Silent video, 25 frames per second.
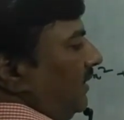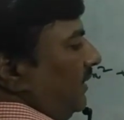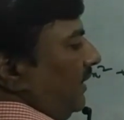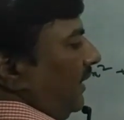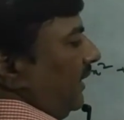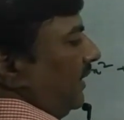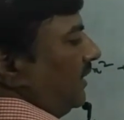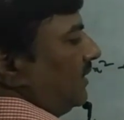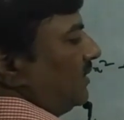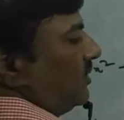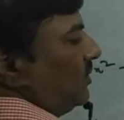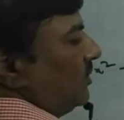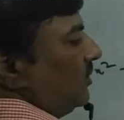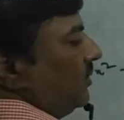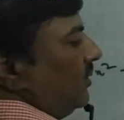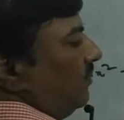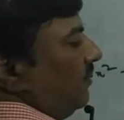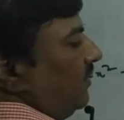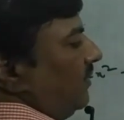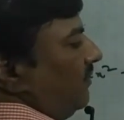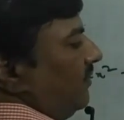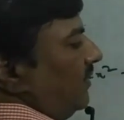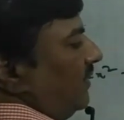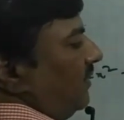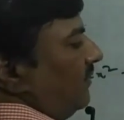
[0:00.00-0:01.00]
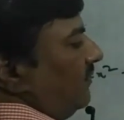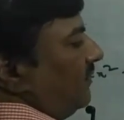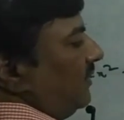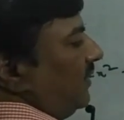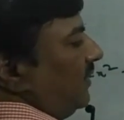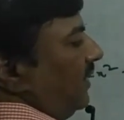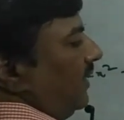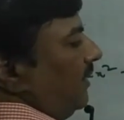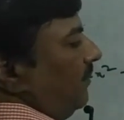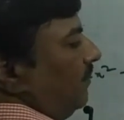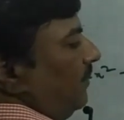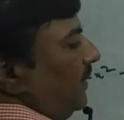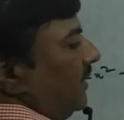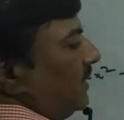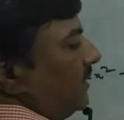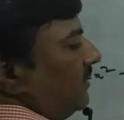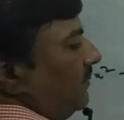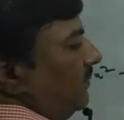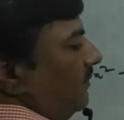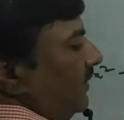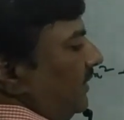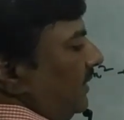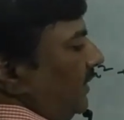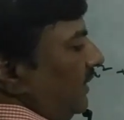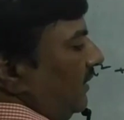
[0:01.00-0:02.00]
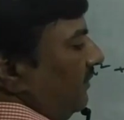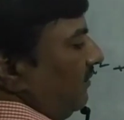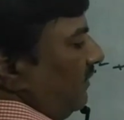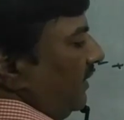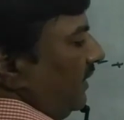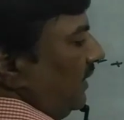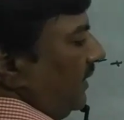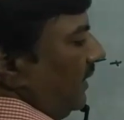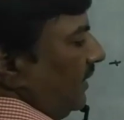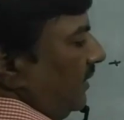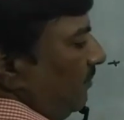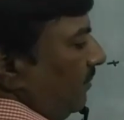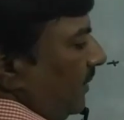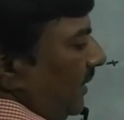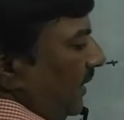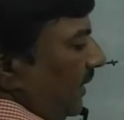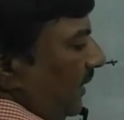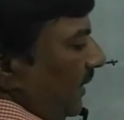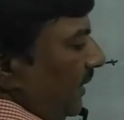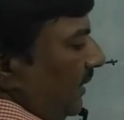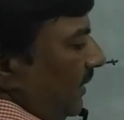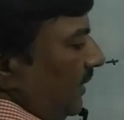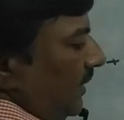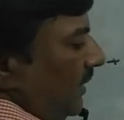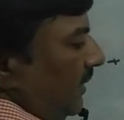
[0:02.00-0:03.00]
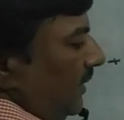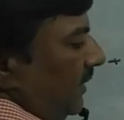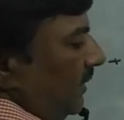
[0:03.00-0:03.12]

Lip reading: x to the power of 3 plus 1 divided by